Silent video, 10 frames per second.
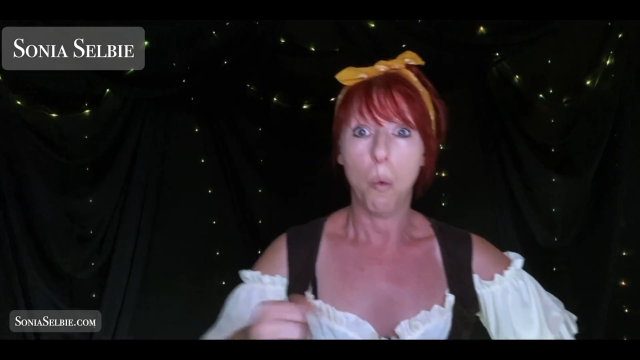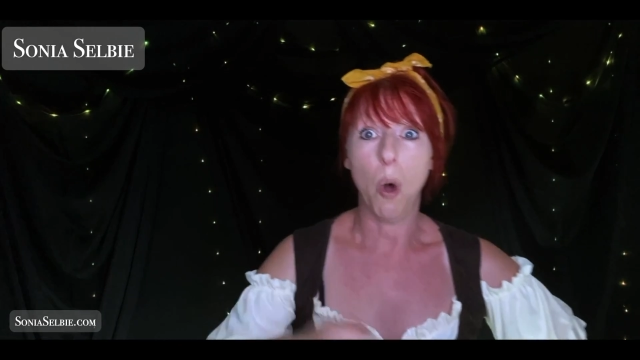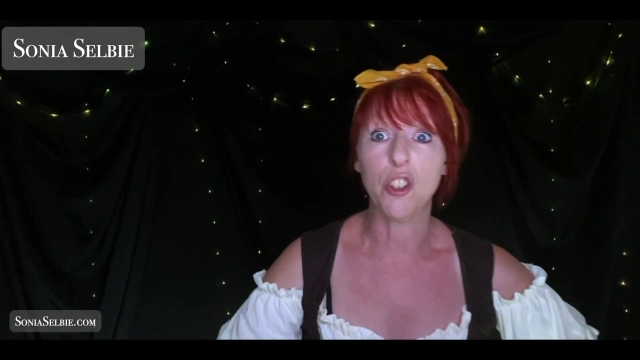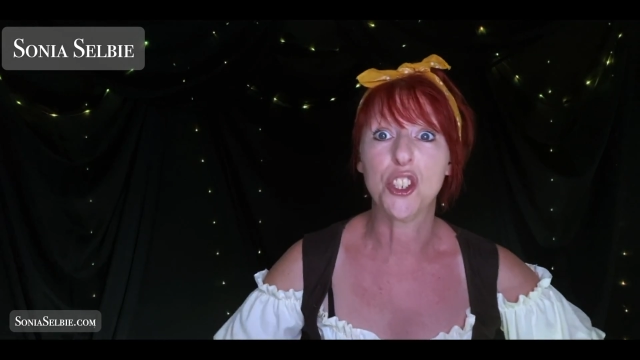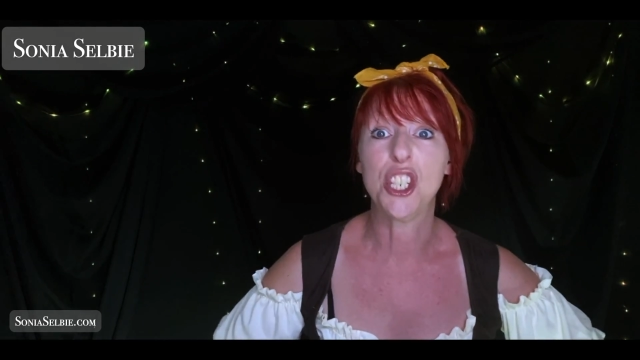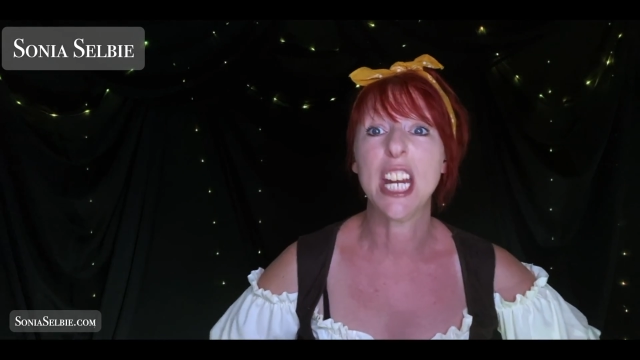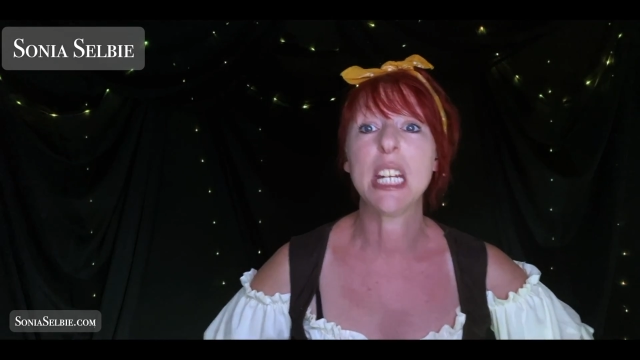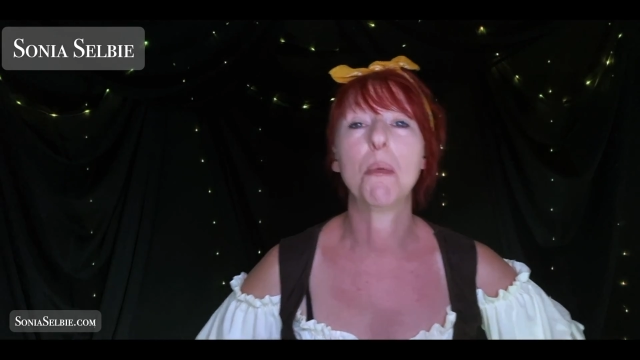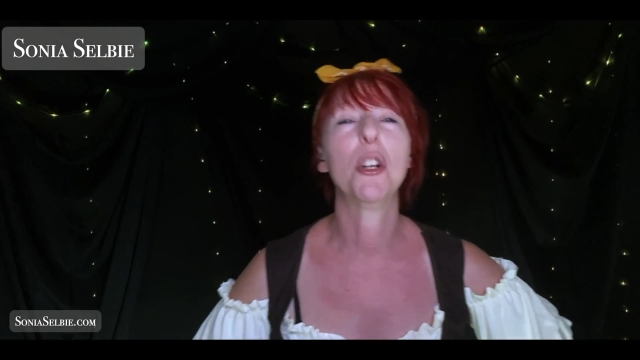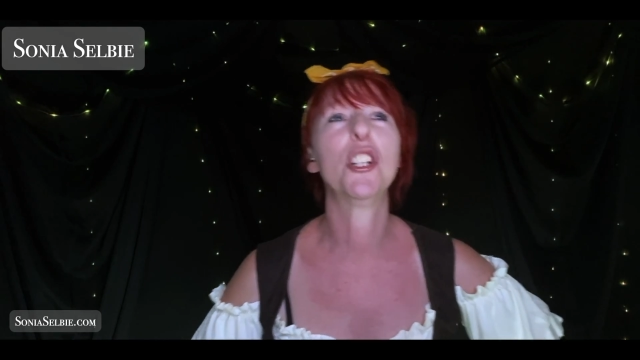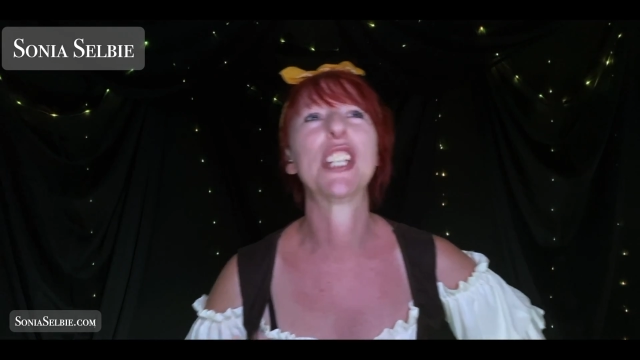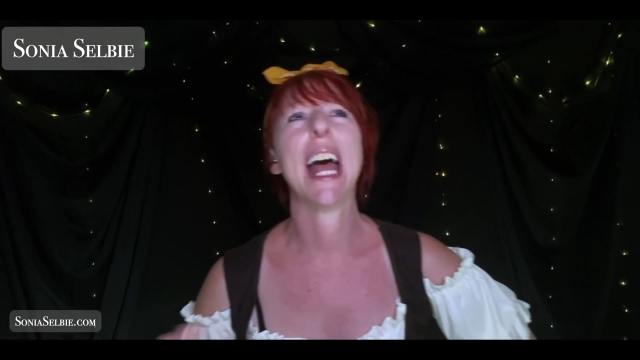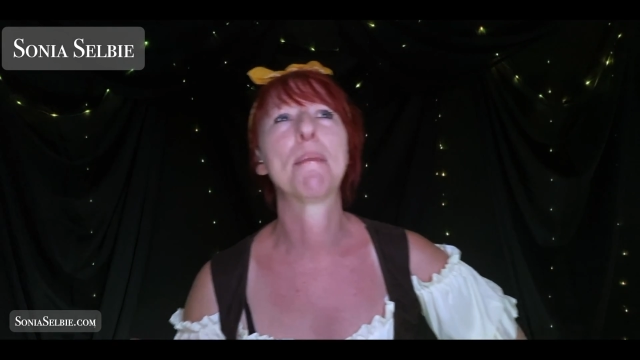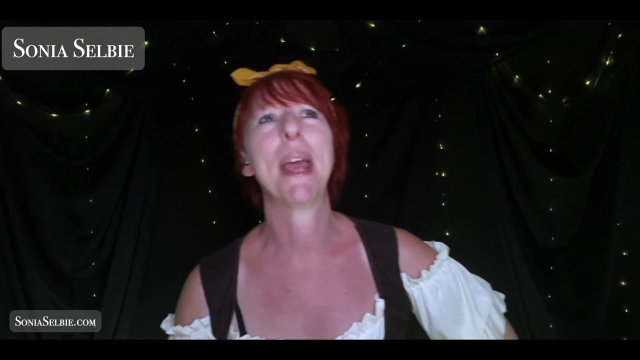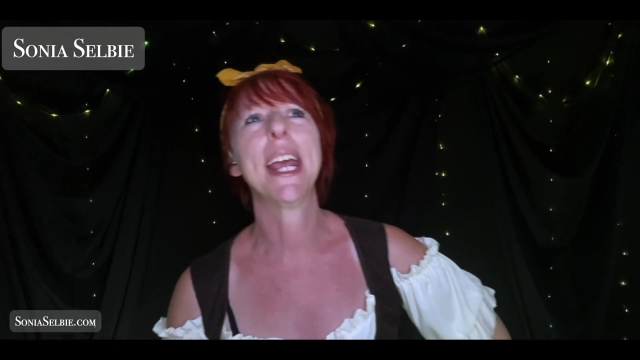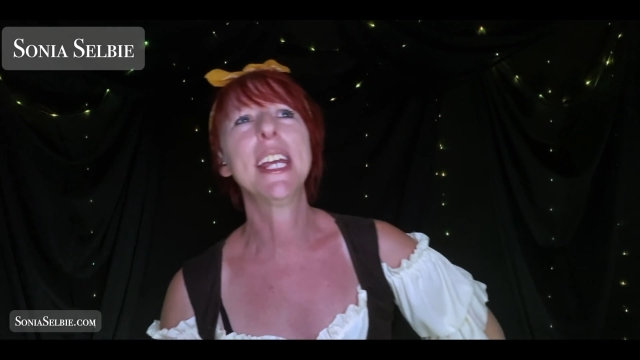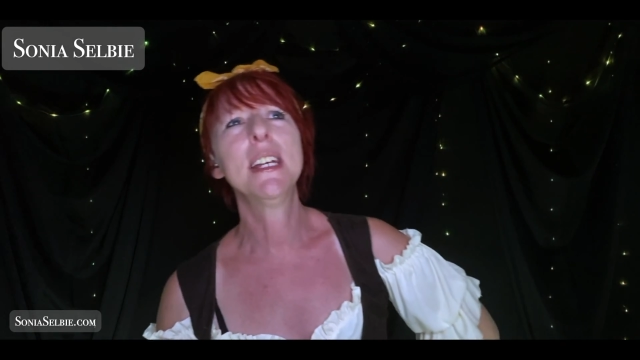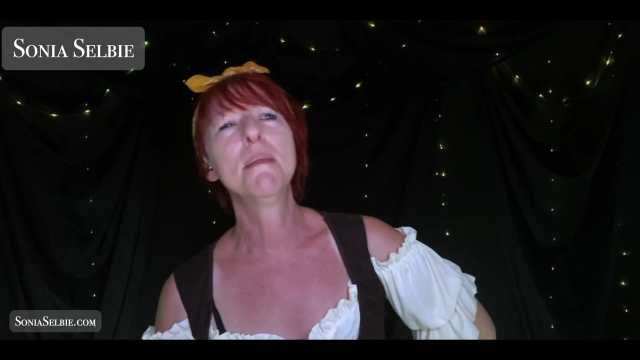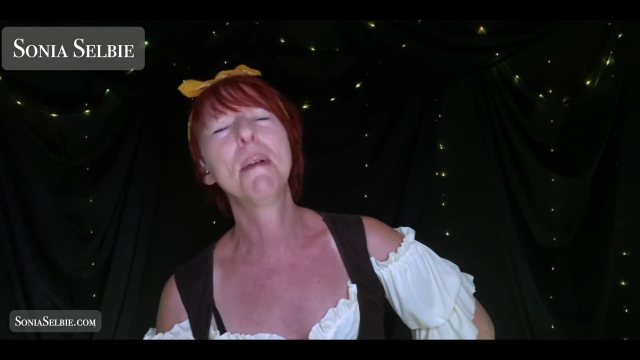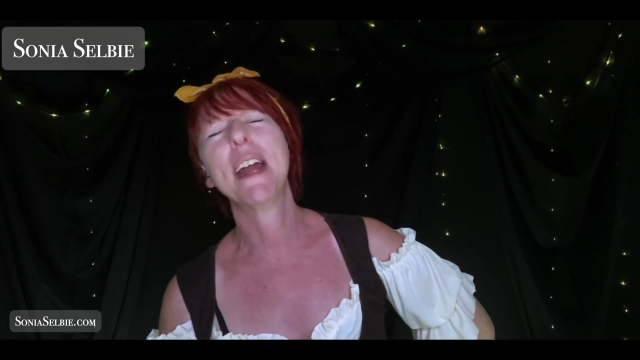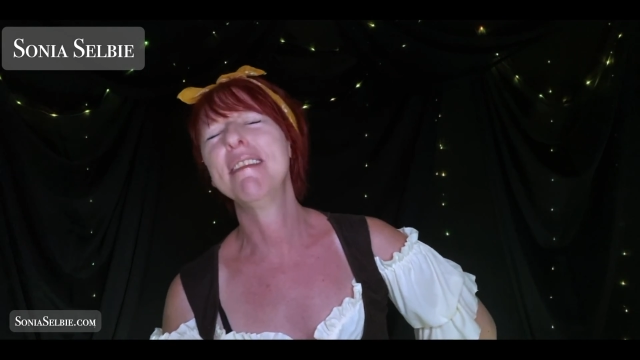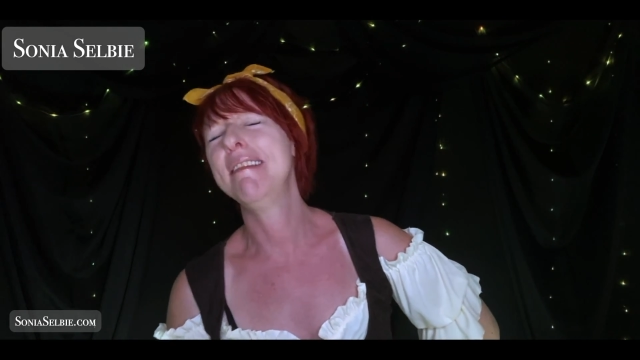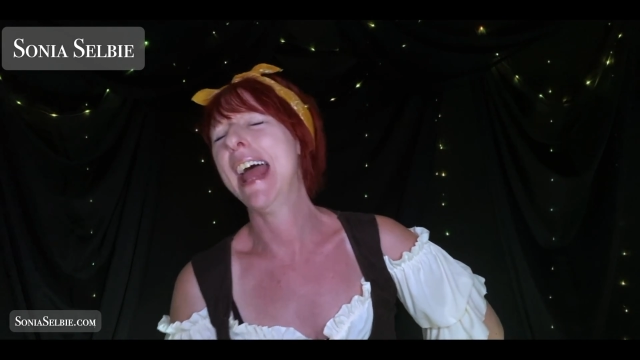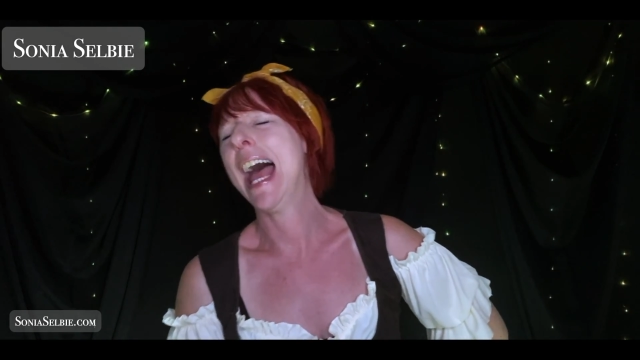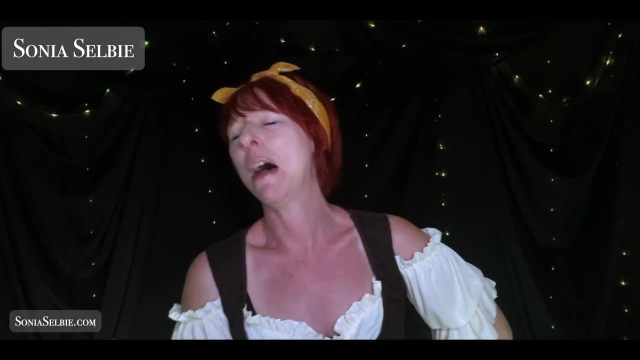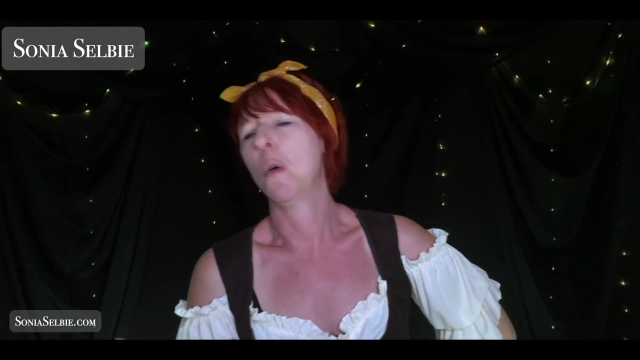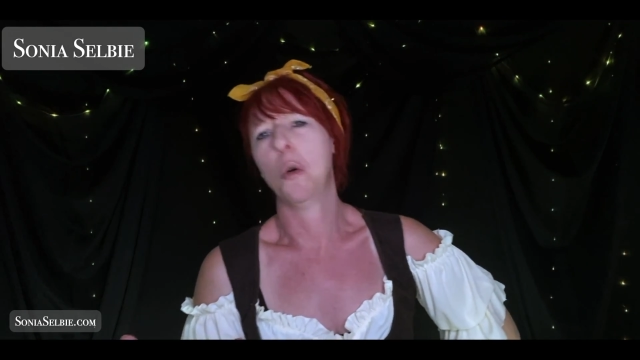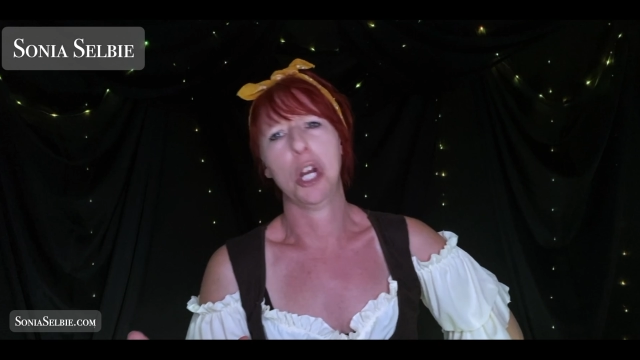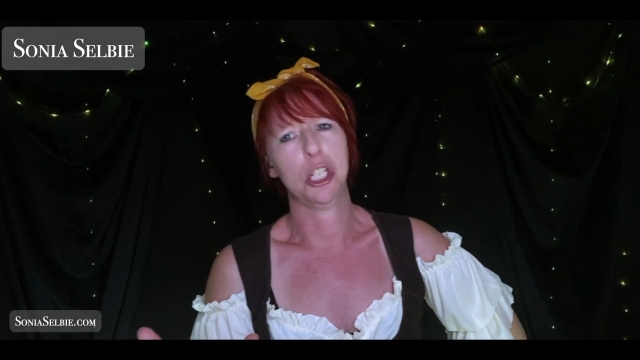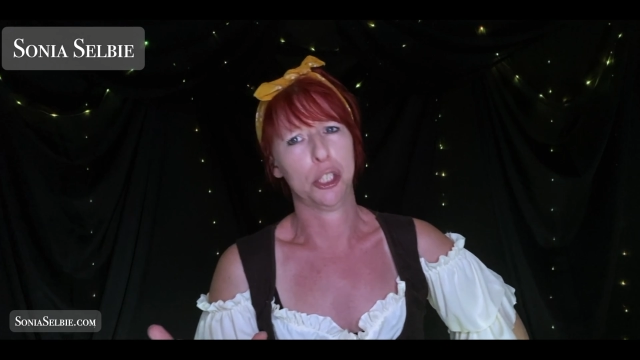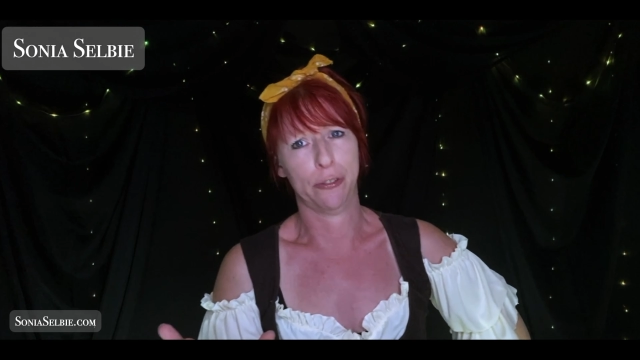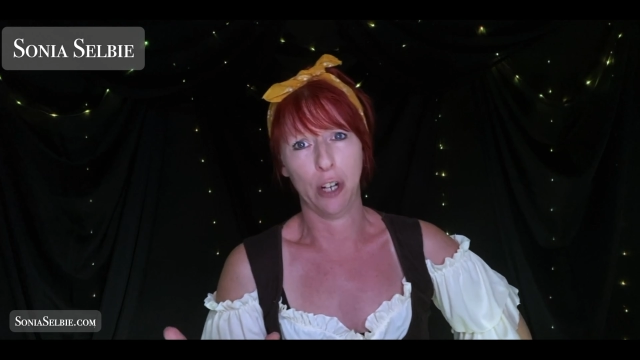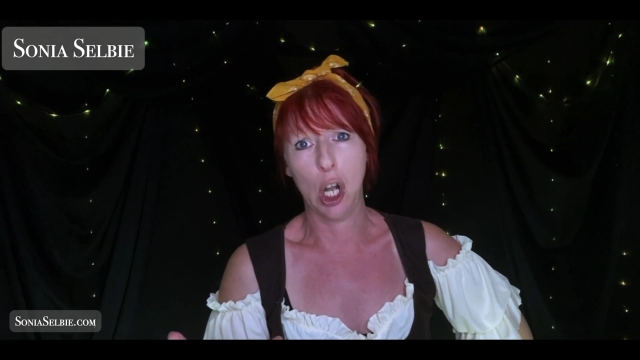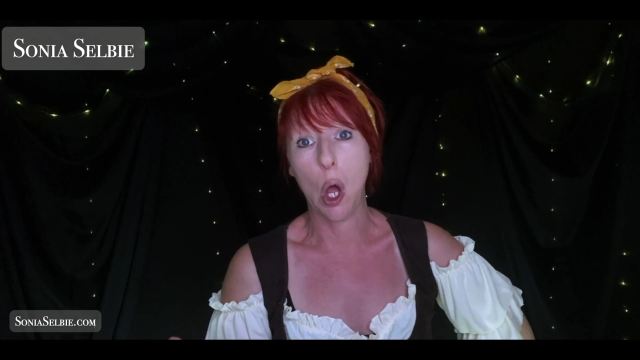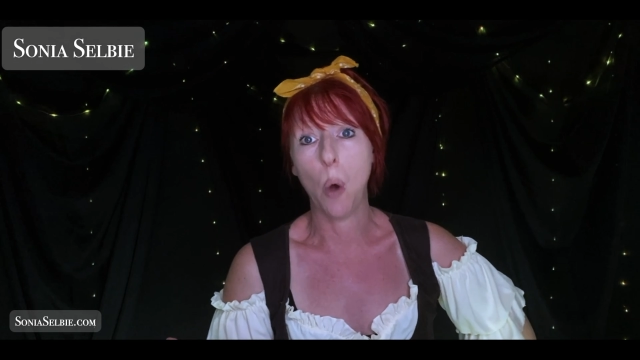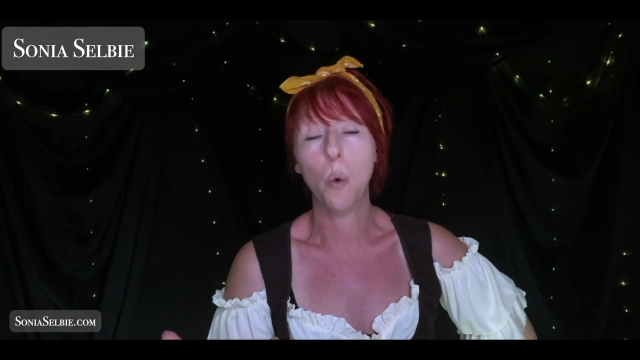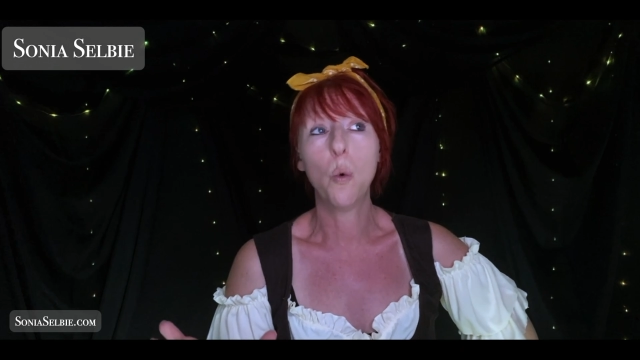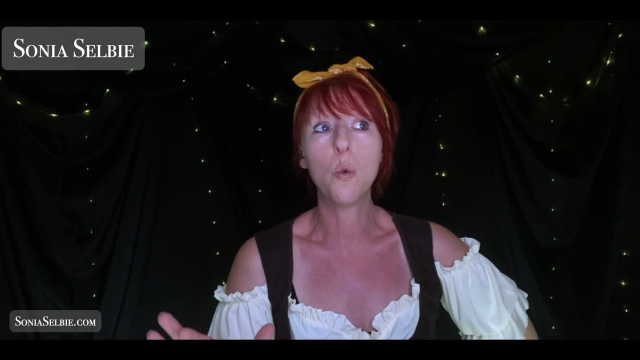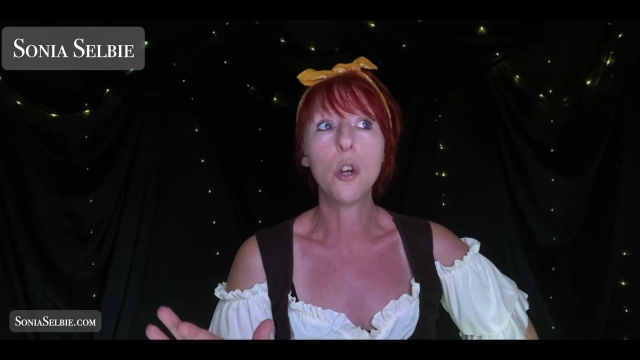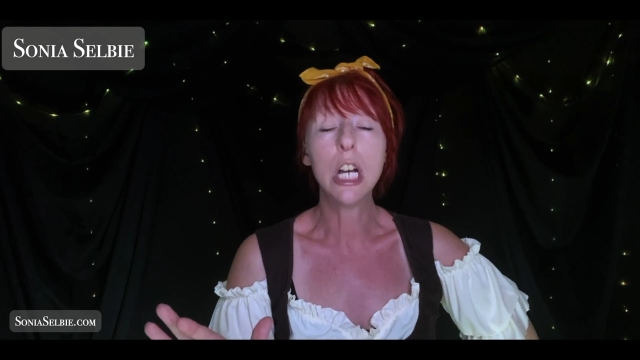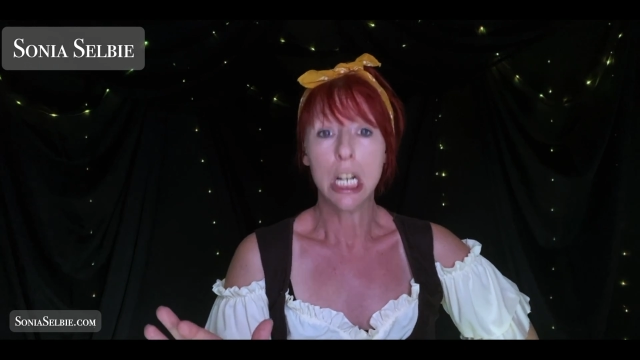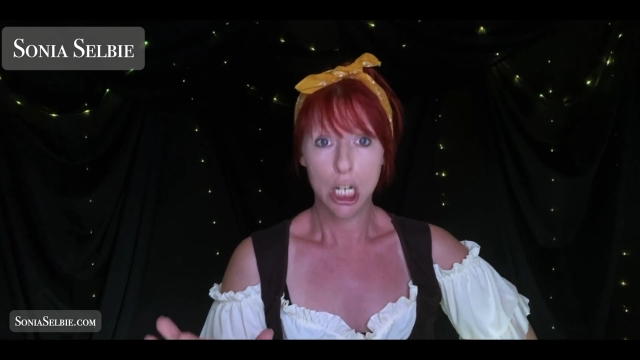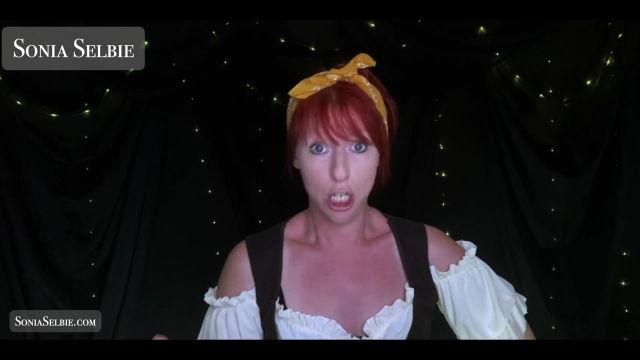Once he was happy, but now he's forlorn,